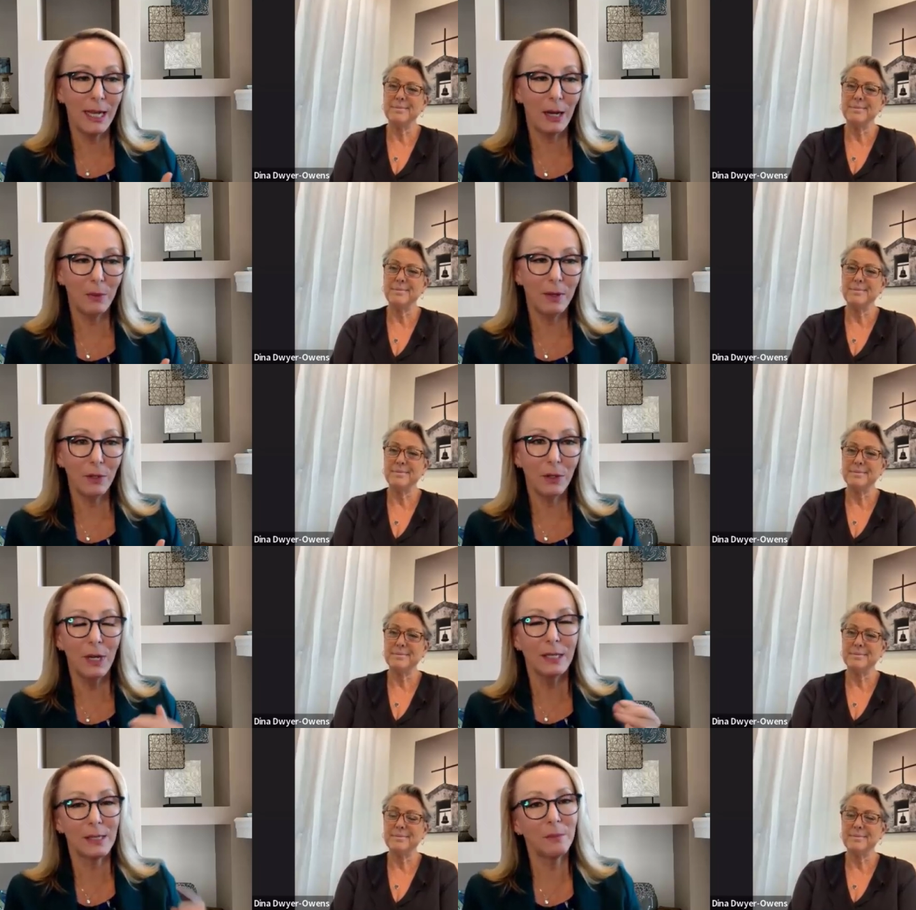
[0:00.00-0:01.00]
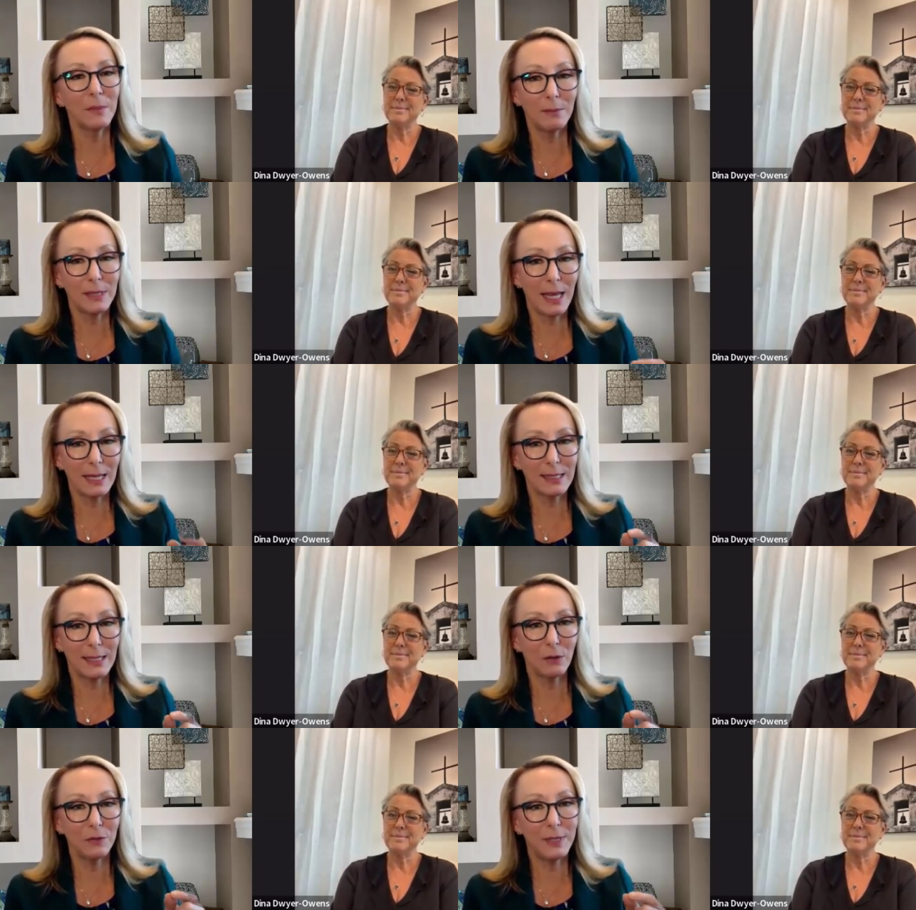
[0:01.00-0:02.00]
Speaker 1: However, sometimes that
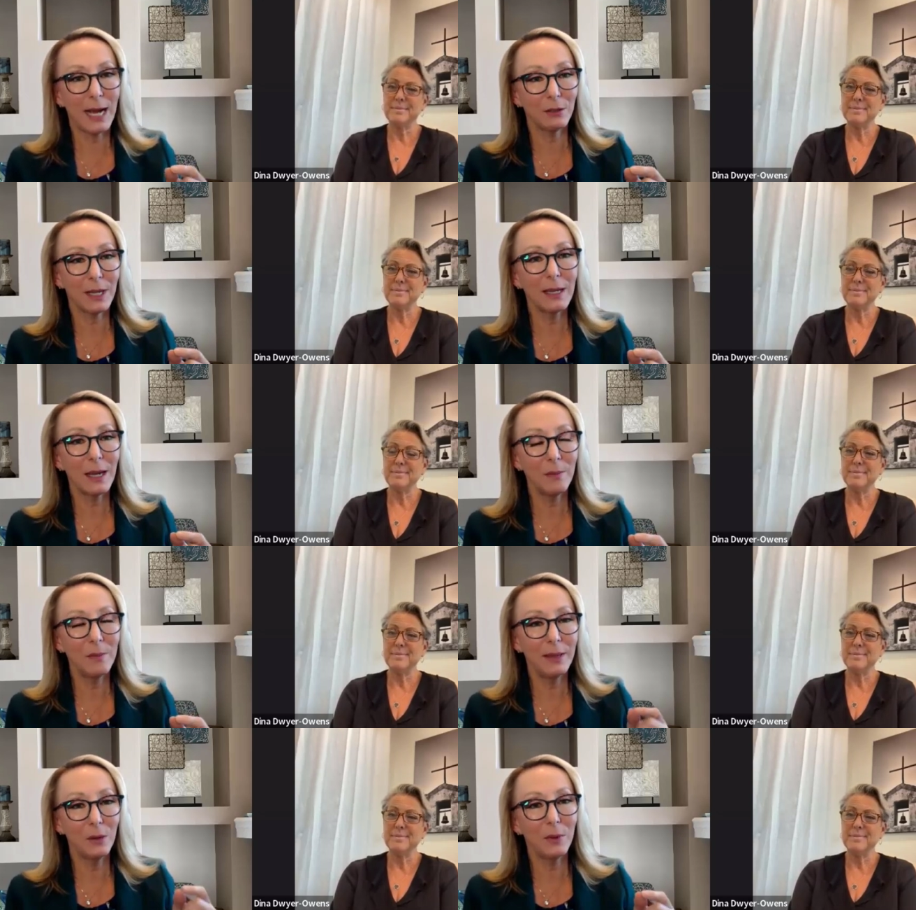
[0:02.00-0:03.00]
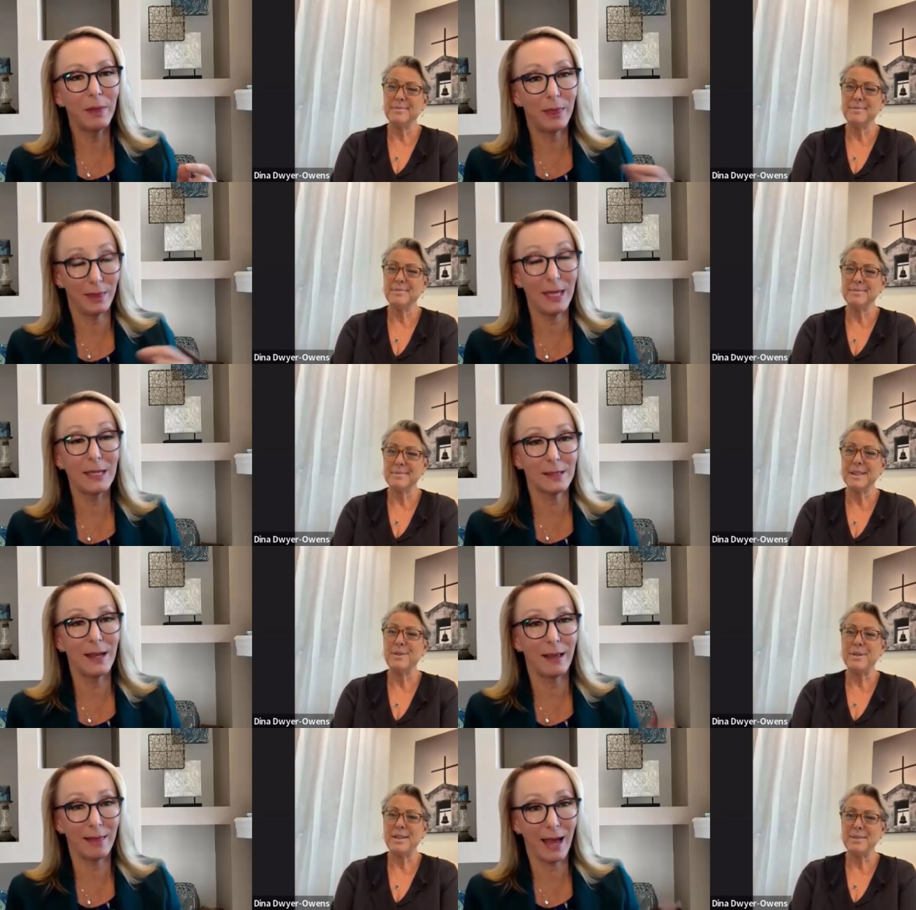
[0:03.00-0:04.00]
self doubt can come in there when
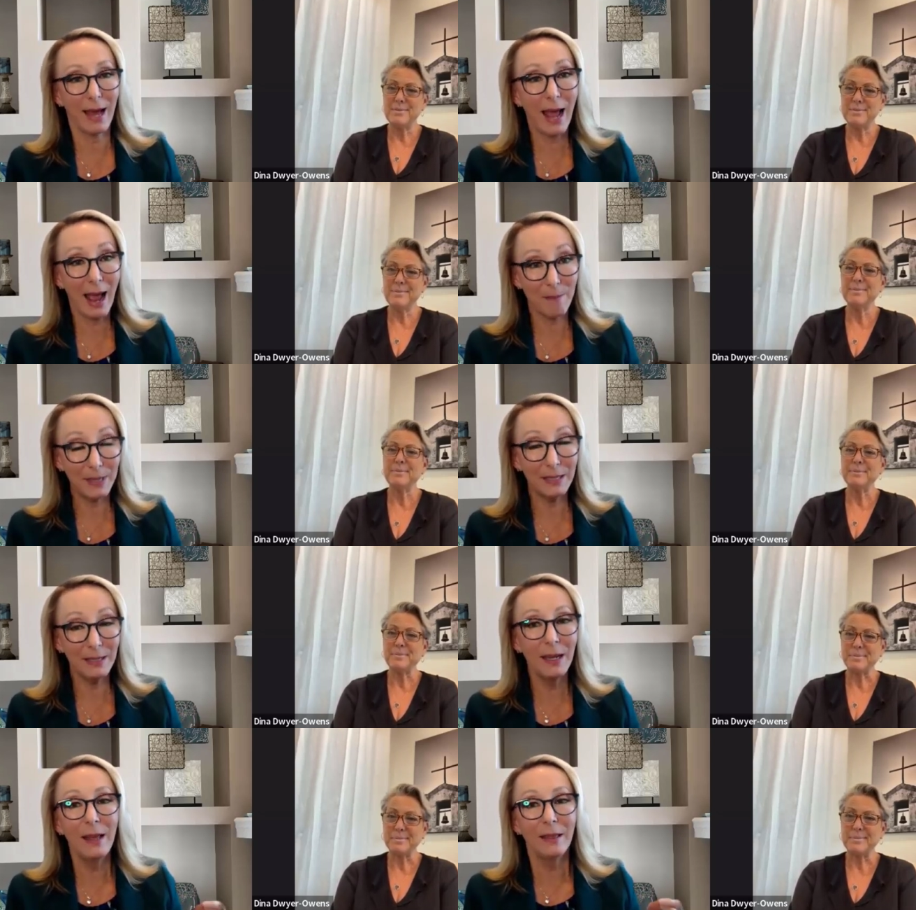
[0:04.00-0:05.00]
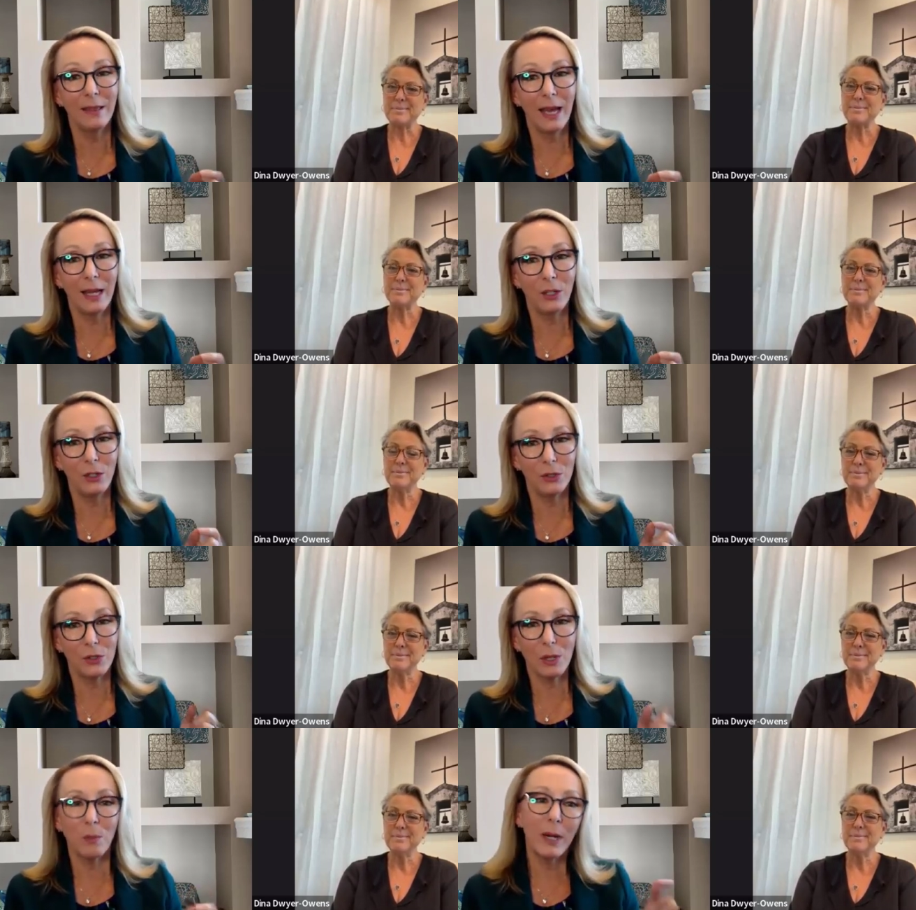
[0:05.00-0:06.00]
things like that happen that
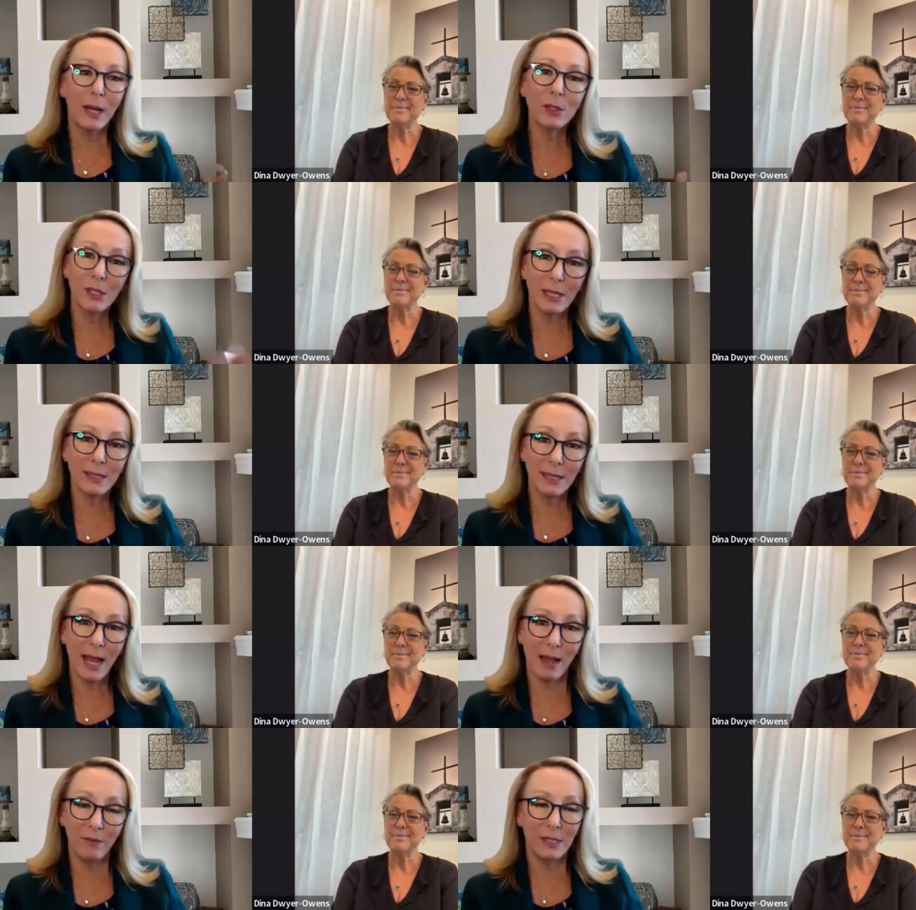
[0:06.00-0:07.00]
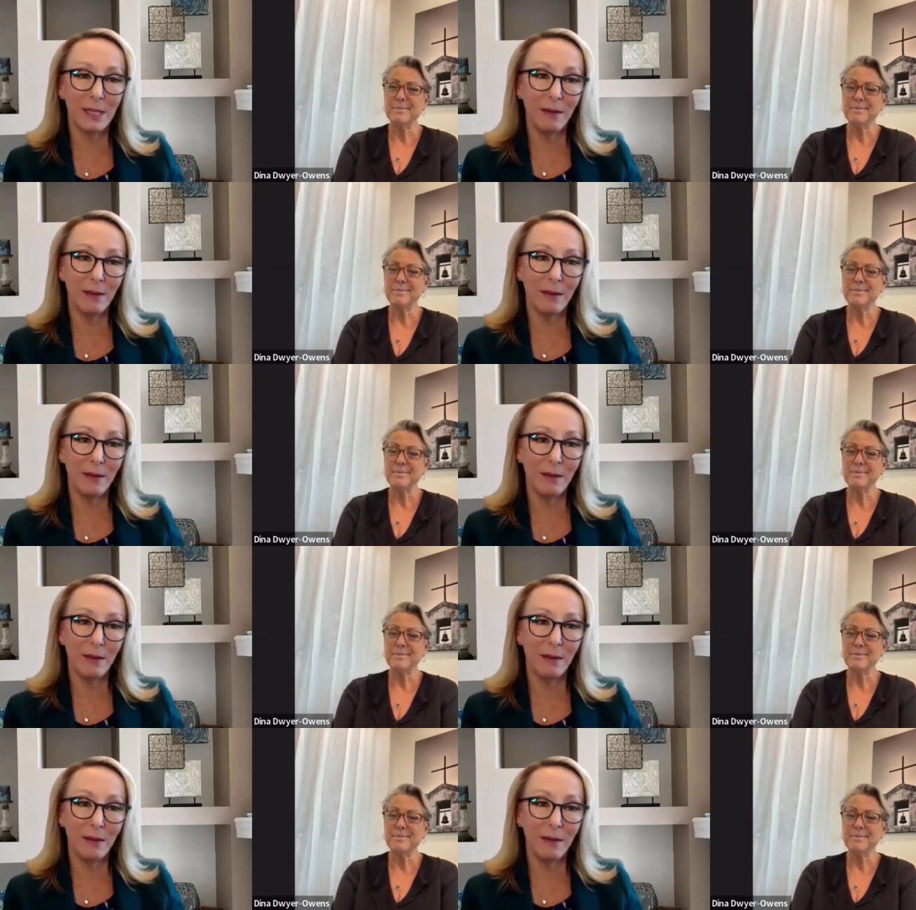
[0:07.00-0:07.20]
someone else doesn't have the